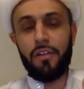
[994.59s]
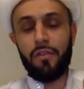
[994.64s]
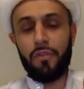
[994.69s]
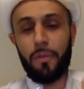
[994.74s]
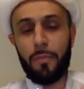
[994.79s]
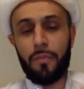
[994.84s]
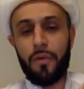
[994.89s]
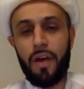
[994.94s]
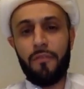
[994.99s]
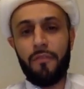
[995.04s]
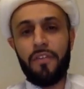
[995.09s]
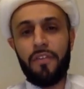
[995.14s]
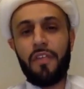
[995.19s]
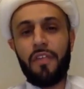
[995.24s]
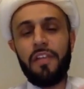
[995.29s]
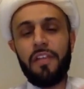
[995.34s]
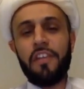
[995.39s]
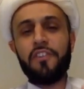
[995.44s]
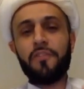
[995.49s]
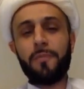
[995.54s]
the Prophet
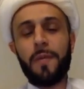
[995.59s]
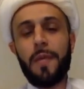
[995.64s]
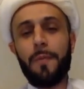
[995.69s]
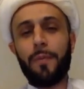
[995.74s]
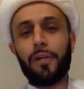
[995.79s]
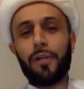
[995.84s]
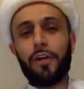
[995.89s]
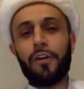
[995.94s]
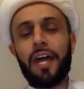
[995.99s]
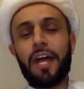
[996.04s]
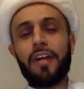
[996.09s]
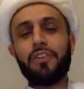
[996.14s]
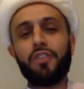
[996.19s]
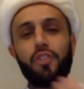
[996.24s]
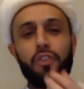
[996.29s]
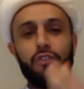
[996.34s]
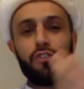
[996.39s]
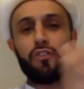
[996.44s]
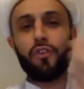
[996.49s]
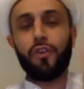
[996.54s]
that these people are not
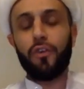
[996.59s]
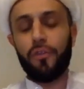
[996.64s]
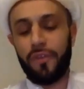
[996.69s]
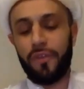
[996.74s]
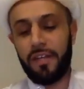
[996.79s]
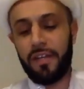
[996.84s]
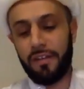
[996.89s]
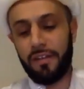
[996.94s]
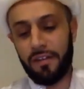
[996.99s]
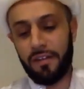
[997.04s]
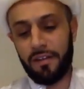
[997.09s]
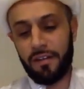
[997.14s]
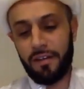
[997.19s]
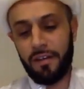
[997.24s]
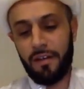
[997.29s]
deserving